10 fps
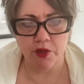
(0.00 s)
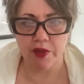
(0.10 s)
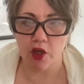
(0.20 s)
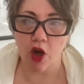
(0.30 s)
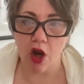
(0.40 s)
or
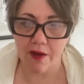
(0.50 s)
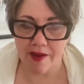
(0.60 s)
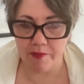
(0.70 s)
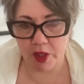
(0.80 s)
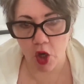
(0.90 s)
that
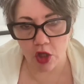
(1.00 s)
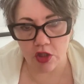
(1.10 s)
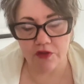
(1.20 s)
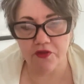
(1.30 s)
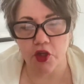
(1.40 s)
have been
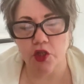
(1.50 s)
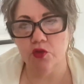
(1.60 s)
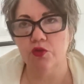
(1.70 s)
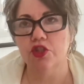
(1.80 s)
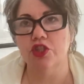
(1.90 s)
harder for
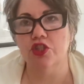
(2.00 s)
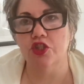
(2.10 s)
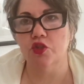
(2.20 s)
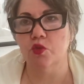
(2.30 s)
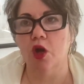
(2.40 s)
you to
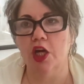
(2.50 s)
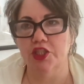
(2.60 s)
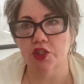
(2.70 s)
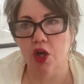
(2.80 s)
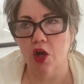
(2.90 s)
do on
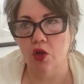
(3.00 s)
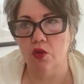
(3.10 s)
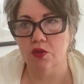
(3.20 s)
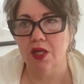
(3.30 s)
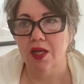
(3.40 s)
your
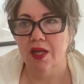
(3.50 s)
own.